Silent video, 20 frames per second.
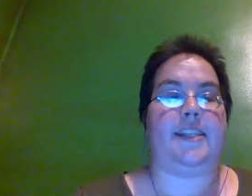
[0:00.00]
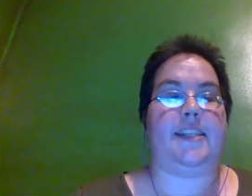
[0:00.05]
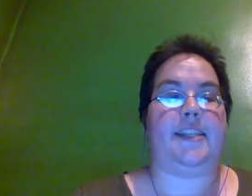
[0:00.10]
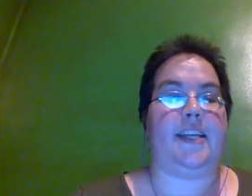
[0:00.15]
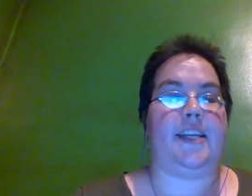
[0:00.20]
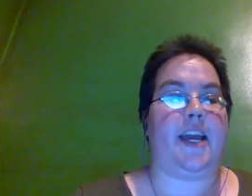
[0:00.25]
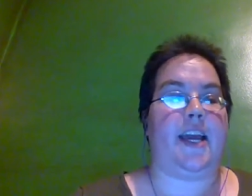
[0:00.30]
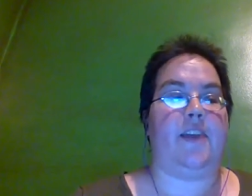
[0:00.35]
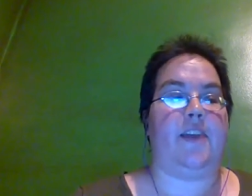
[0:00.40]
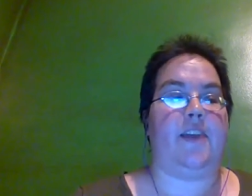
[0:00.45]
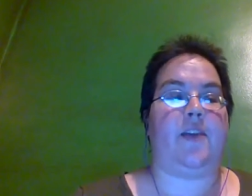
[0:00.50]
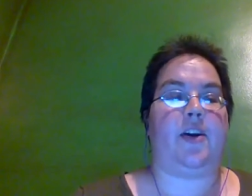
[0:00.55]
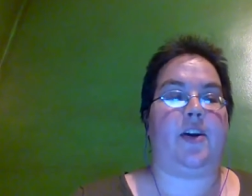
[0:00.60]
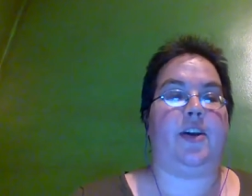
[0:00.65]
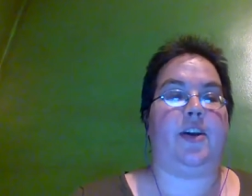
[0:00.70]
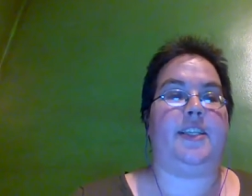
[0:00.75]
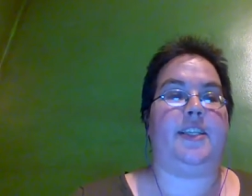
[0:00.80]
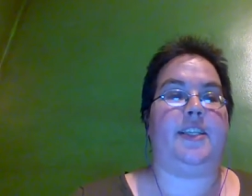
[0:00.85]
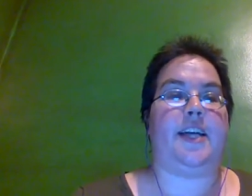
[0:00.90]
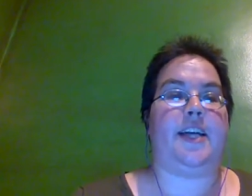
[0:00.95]
Yes, he
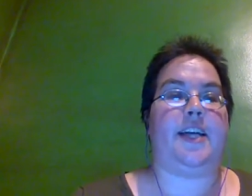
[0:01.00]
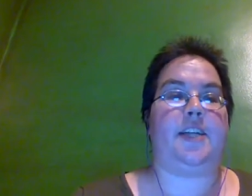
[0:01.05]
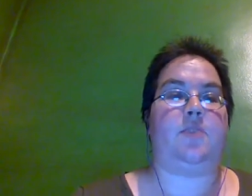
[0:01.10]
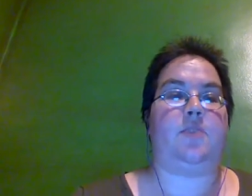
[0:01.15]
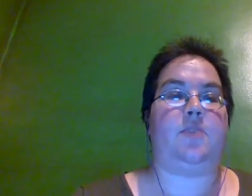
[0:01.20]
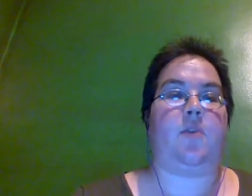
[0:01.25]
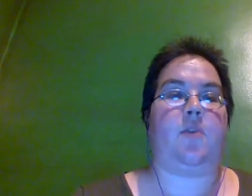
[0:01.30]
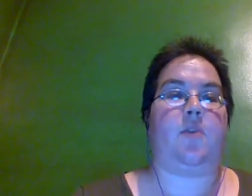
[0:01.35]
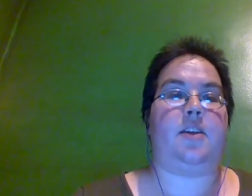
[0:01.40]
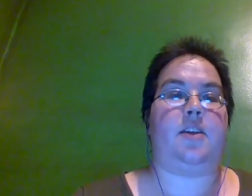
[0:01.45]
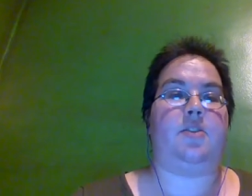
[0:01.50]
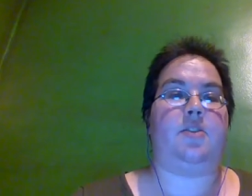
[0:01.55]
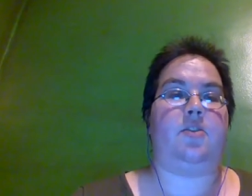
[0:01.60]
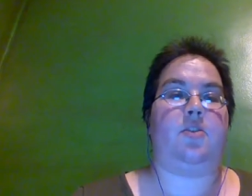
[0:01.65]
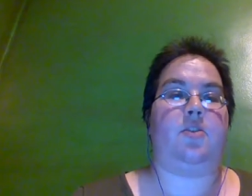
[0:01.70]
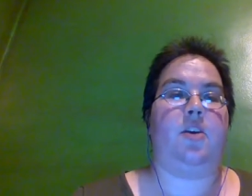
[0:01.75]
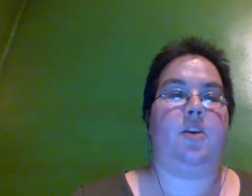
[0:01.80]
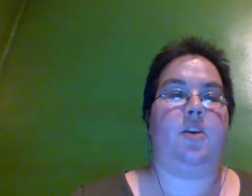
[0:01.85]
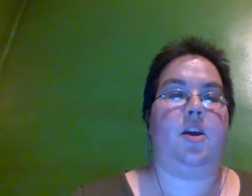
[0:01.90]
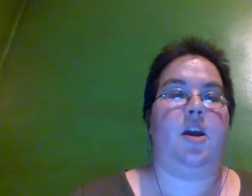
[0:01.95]
had a very stacked
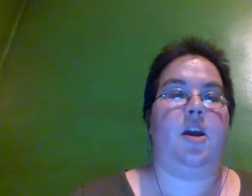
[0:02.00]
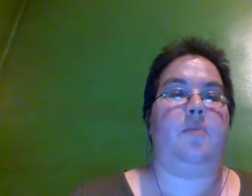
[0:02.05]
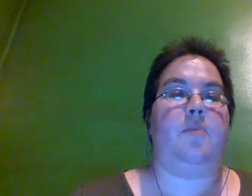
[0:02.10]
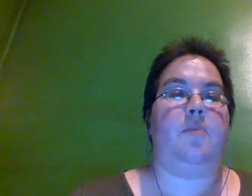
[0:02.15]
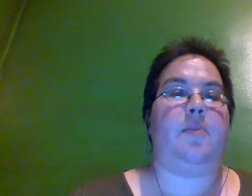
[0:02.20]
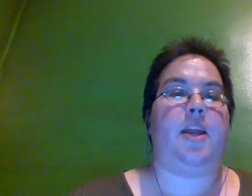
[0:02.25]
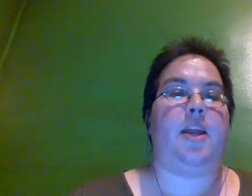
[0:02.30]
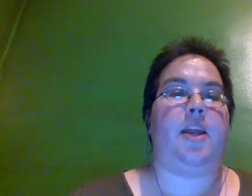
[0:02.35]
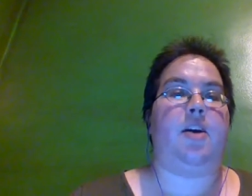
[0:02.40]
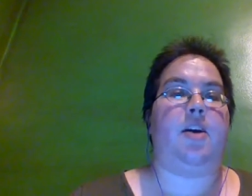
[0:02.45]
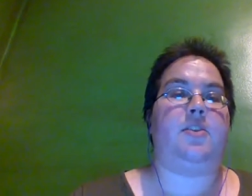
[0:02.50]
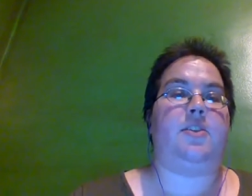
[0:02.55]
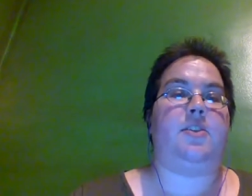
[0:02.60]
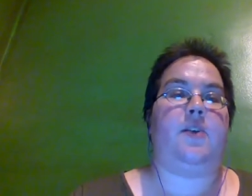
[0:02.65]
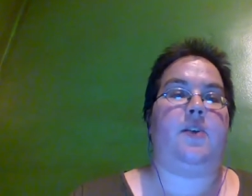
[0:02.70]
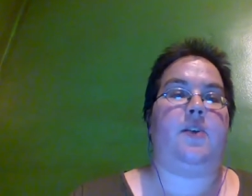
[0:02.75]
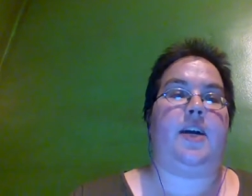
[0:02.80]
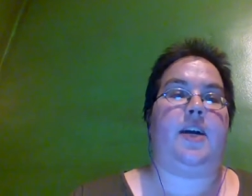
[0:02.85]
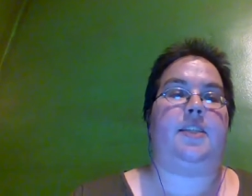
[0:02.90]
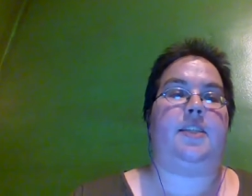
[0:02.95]
roster, but
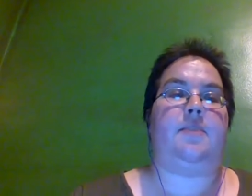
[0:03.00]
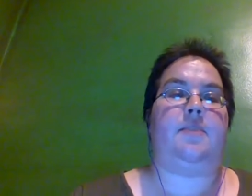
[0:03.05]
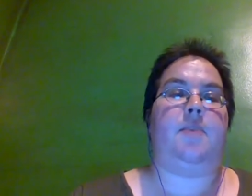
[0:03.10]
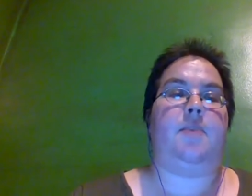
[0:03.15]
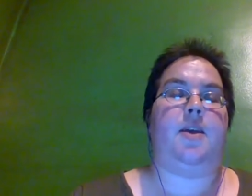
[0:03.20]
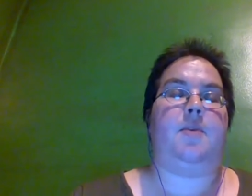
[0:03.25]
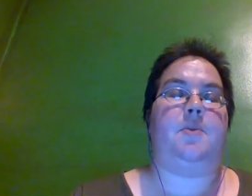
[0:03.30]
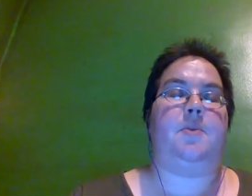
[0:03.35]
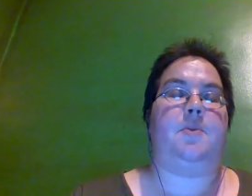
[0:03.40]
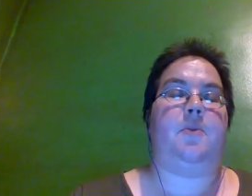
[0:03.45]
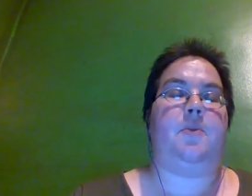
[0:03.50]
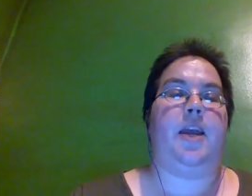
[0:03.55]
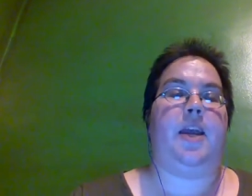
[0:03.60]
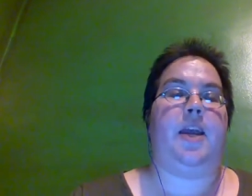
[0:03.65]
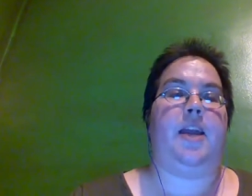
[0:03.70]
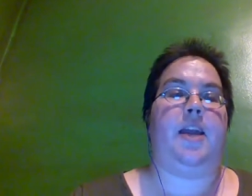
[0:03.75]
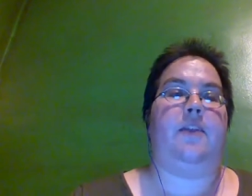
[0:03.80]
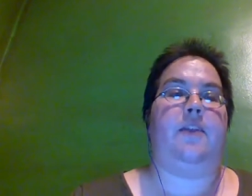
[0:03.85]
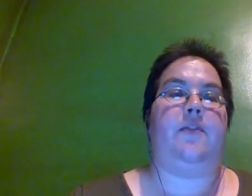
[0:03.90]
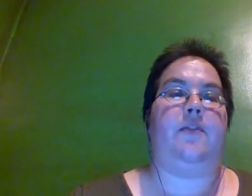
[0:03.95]
he also had some
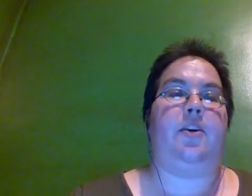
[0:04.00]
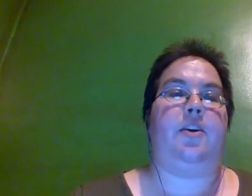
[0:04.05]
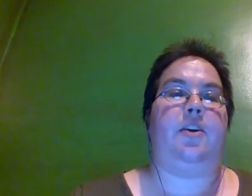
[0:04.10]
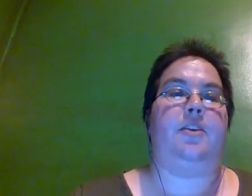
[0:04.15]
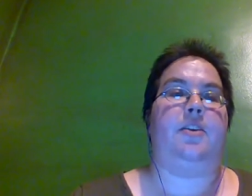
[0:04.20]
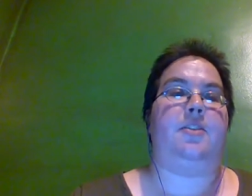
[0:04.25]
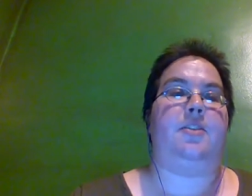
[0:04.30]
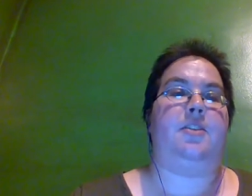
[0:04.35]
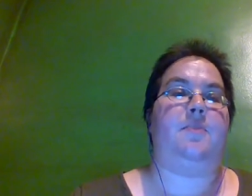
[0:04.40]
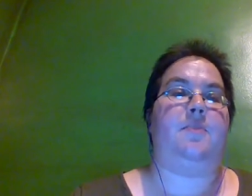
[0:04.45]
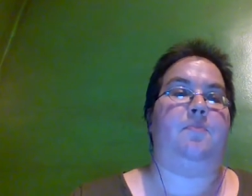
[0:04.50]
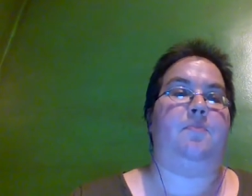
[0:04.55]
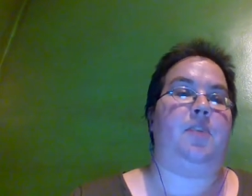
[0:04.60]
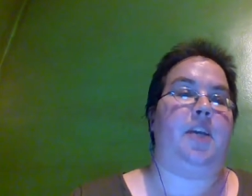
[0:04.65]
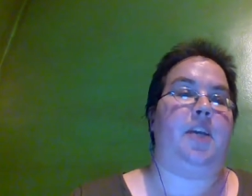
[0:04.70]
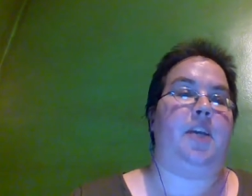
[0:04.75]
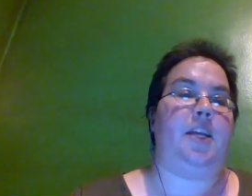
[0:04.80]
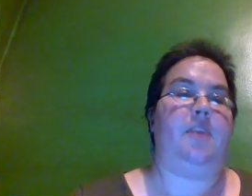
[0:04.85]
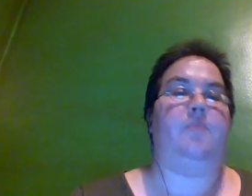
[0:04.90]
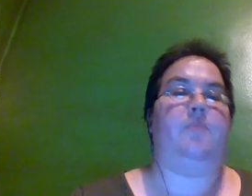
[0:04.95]
games where he had a very
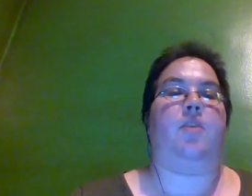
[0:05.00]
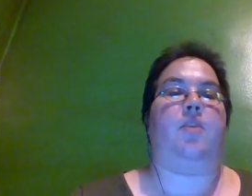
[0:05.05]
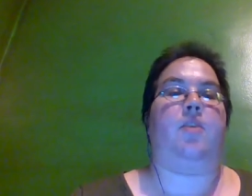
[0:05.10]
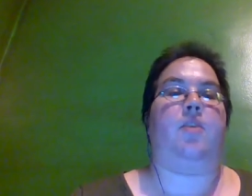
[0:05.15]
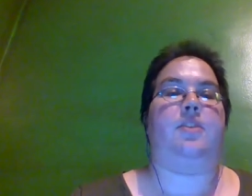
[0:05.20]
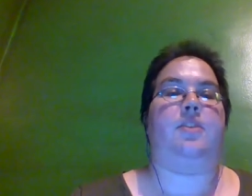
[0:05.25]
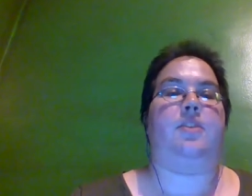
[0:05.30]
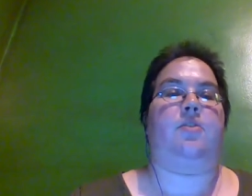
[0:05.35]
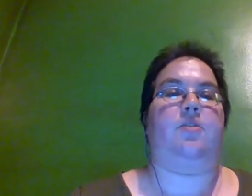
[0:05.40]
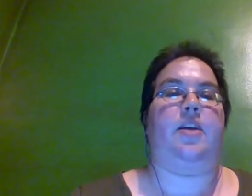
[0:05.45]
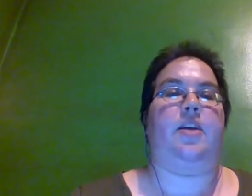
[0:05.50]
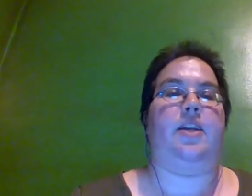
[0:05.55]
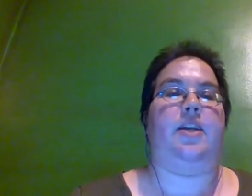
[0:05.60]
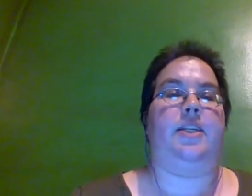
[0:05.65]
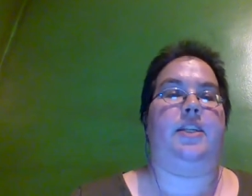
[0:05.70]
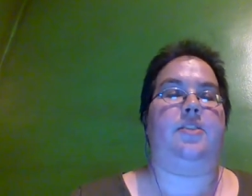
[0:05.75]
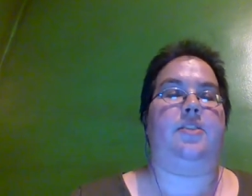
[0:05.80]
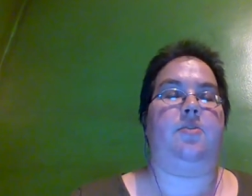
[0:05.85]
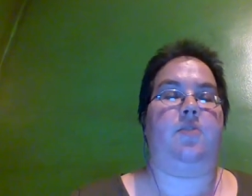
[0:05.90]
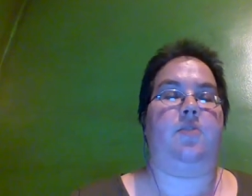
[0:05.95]
depleted
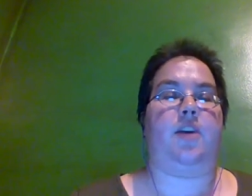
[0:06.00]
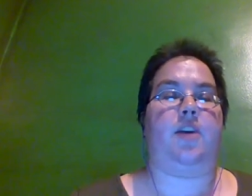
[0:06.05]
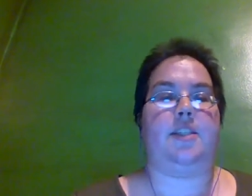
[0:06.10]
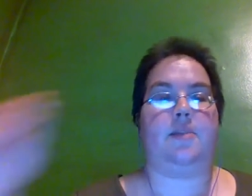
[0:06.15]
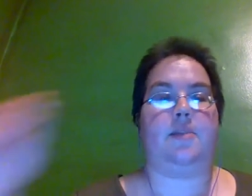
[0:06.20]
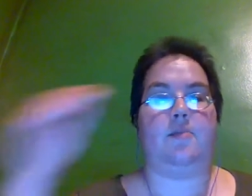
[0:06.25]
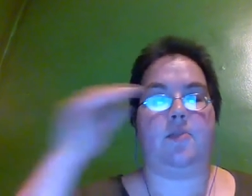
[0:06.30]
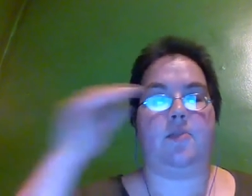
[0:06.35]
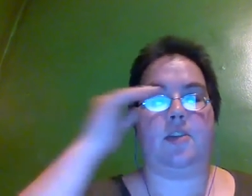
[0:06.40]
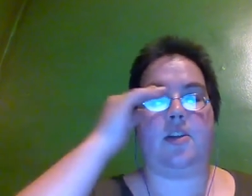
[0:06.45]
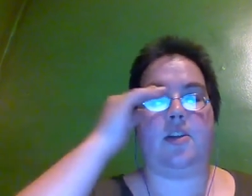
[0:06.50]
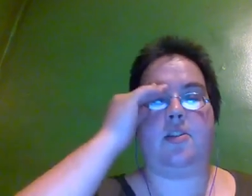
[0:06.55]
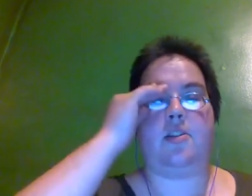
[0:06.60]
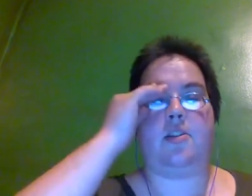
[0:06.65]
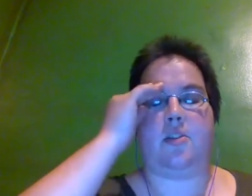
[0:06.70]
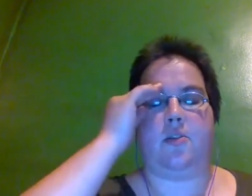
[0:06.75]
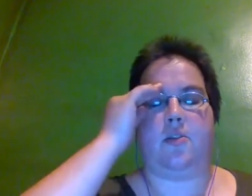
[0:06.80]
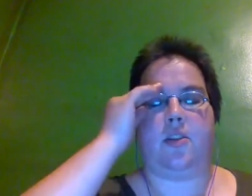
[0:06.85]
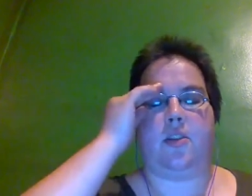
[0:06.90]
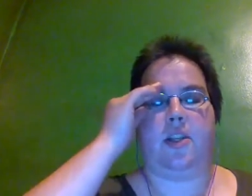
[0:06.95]
roster, and he still got some
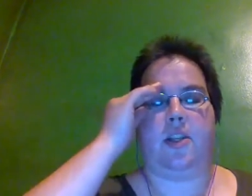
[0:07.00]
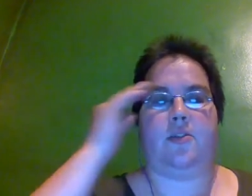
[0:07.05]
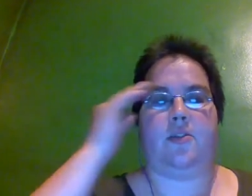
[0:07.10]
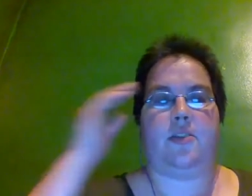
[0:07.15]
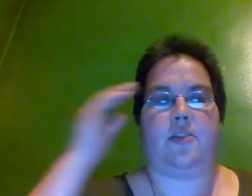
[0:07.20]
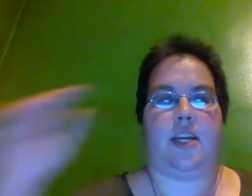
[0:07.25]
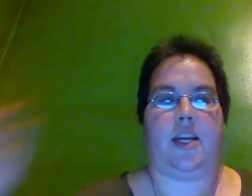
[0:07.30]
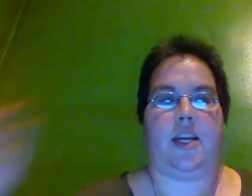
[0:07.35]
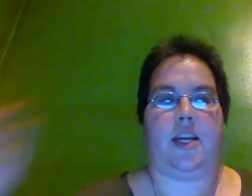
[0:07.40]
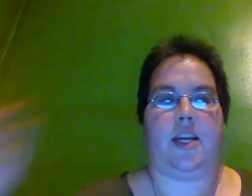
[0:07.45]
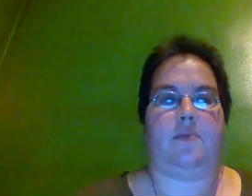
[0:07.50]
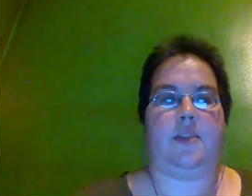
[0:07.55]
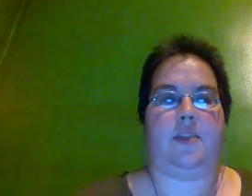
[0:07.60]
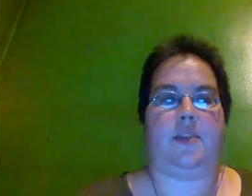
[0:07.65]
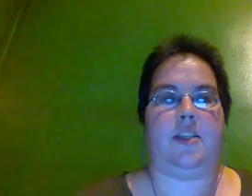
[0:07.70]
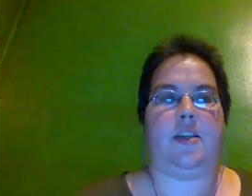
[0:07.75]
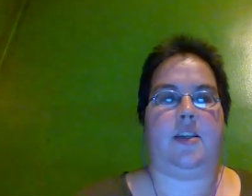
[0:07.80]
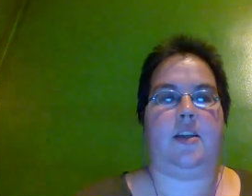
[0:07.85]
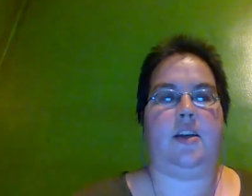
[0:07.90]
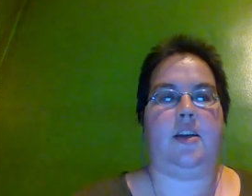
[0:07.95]
results during those
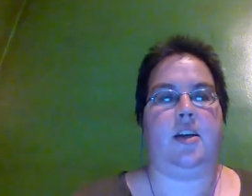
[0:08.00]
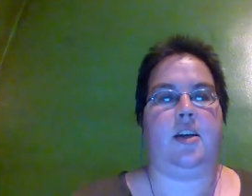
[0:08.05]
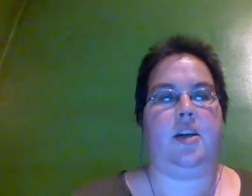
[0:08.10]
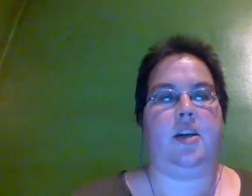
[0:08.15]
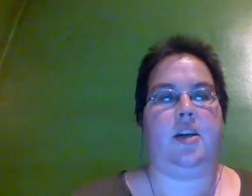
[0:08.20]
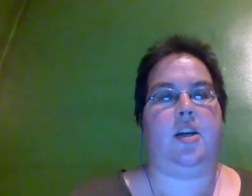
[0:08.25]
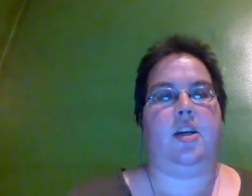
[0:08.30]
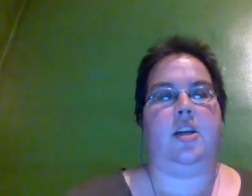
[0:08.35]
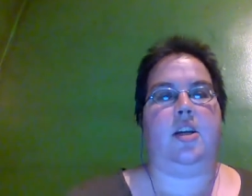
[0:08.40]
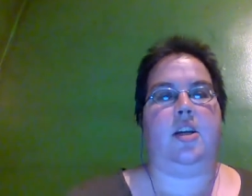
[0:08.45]
games.